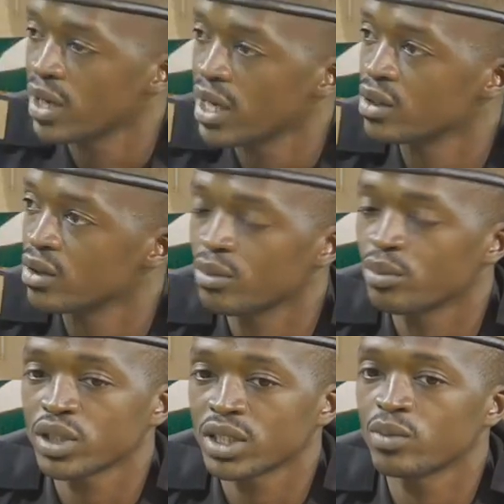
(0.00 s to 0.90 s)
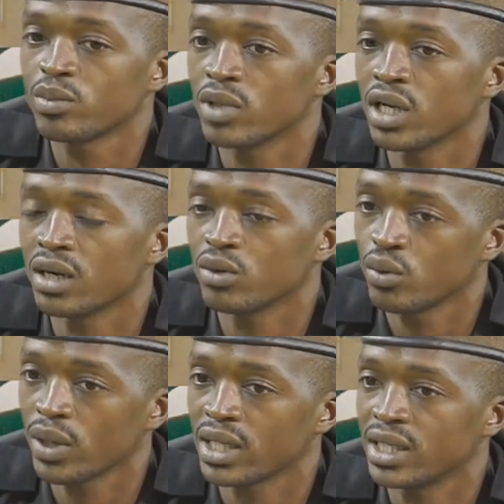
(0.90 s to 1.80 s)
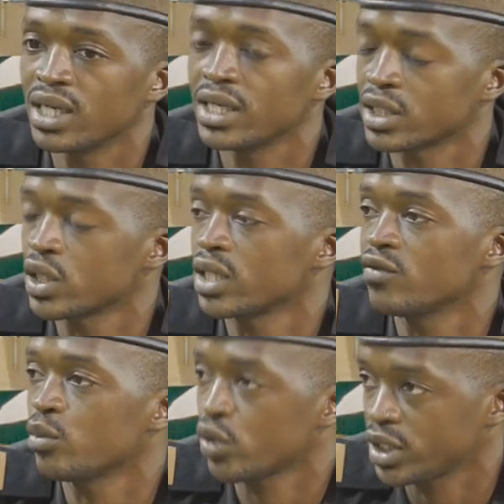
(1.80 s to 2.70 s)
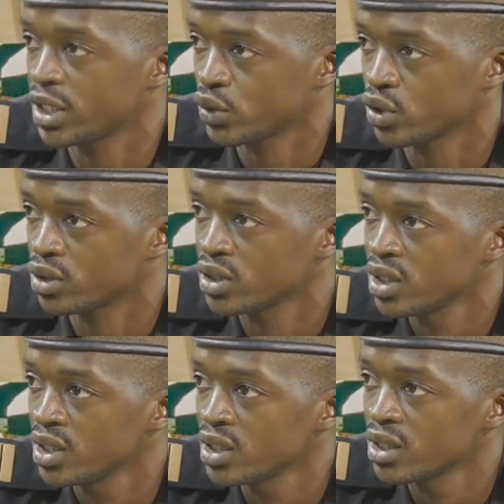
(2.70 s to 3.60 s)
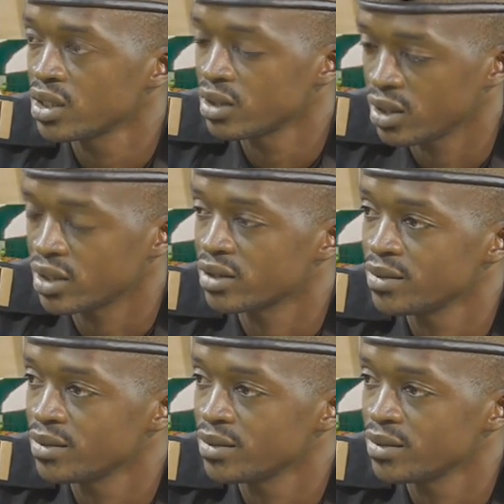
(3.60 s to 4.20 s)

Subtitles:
were, you know, who were then later taken for prosecution. Yes.